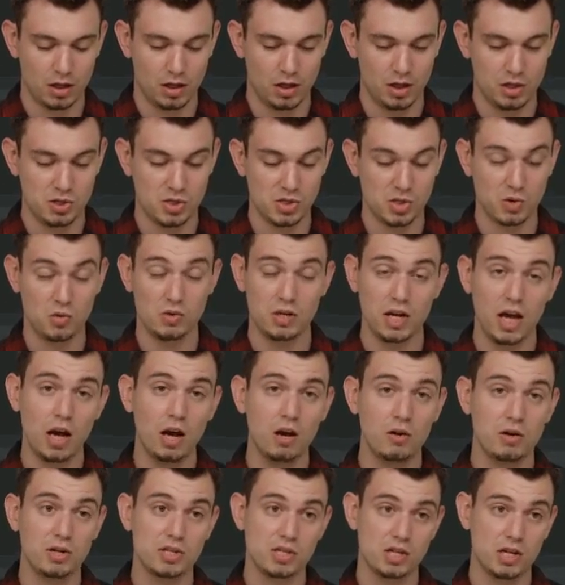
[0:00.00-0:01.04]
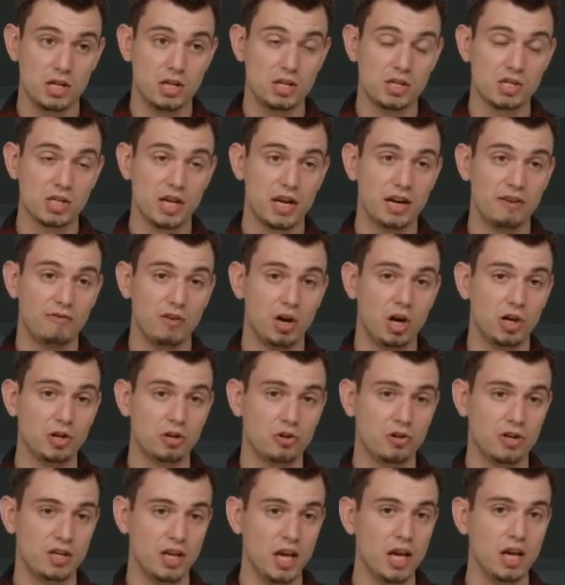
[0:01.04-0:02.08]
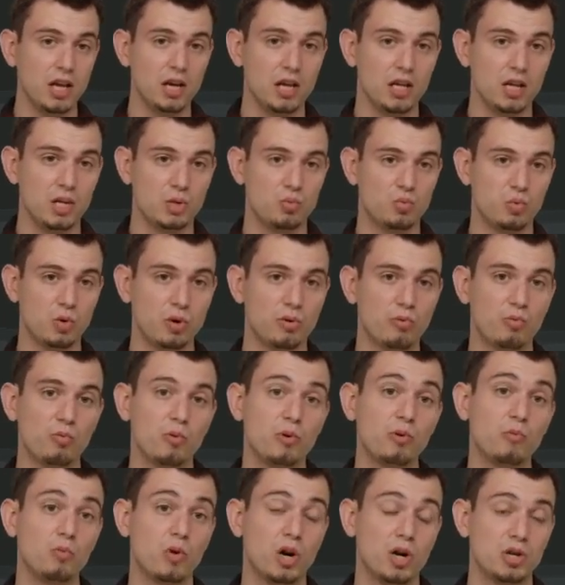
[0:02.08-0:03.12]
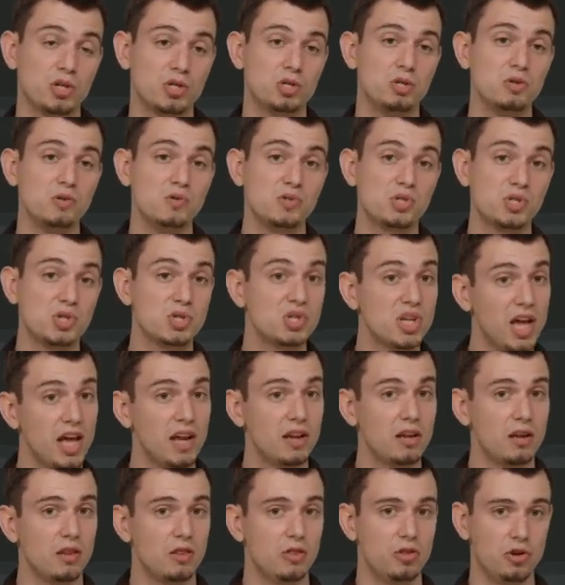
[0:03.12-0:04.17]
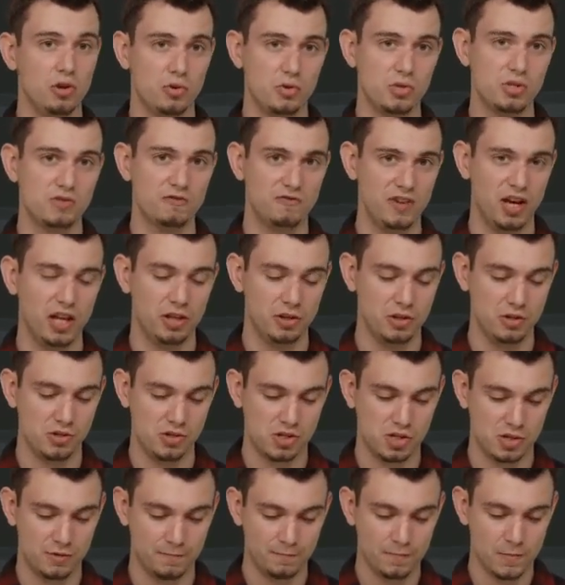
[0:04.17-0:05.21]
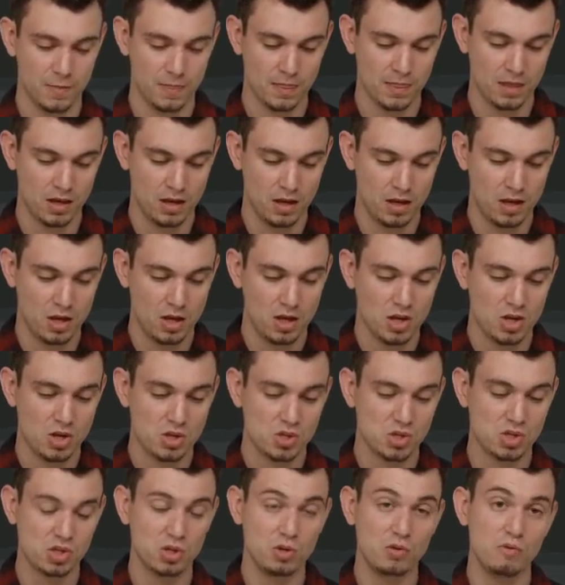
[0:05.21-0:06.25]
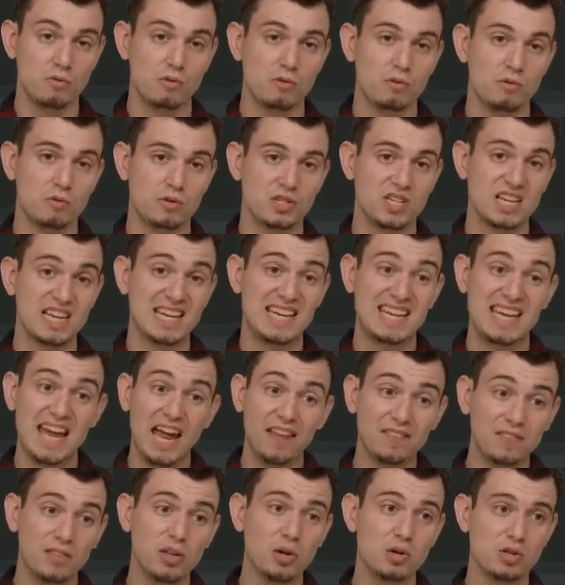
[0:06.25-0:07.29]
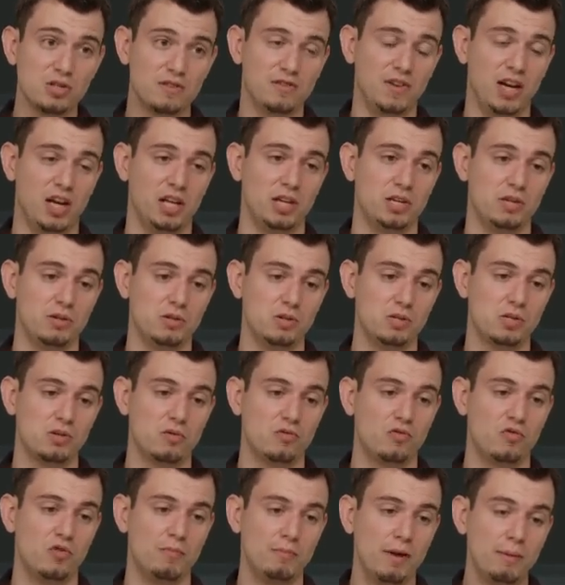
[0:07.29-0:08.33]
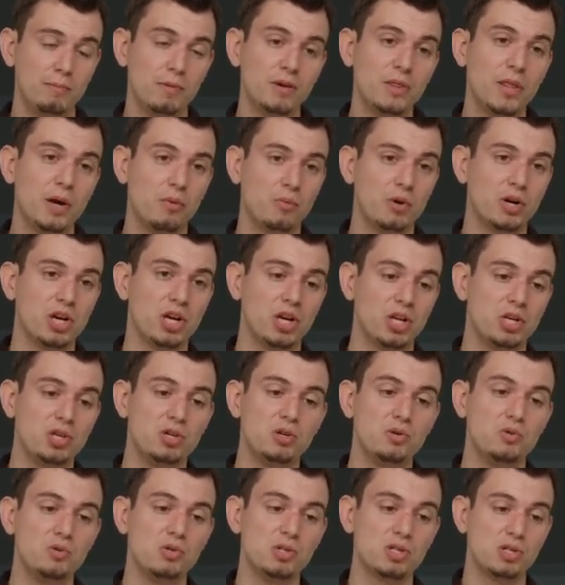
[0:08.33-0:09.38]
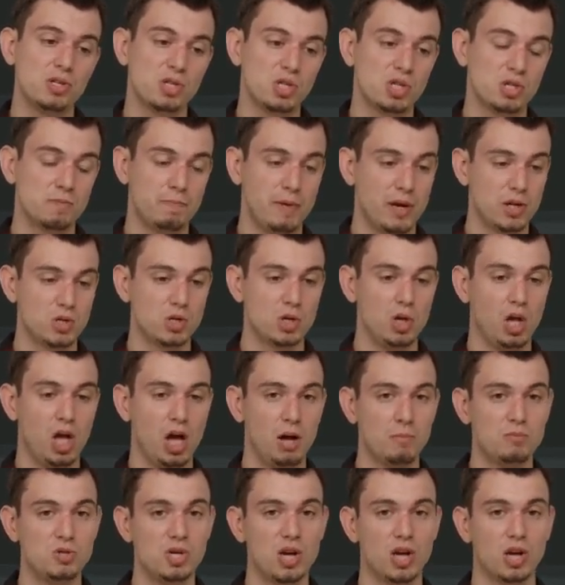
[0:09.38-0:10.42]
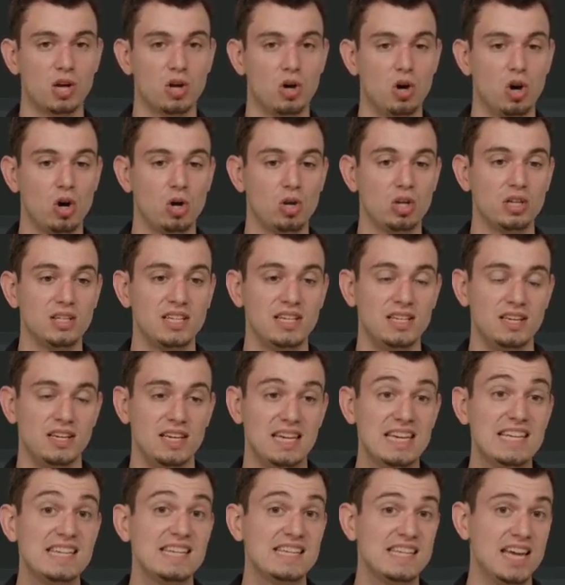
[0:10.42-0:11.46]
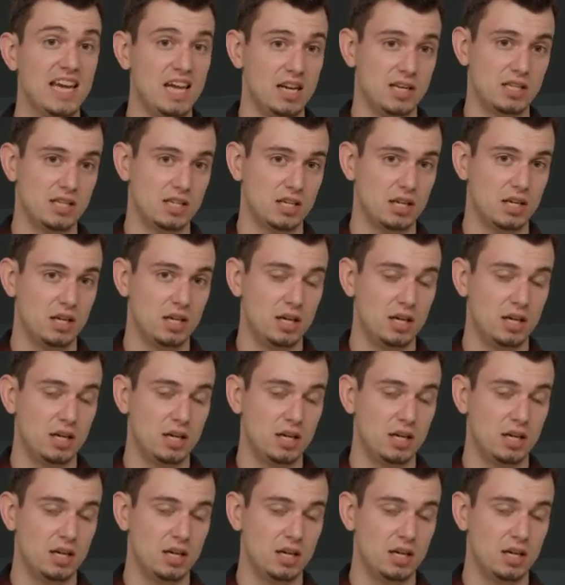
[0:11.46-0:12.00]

And so now inside of onCreate is where we want to set those values. So to get those values, remember that we're going to use the special object called an intent.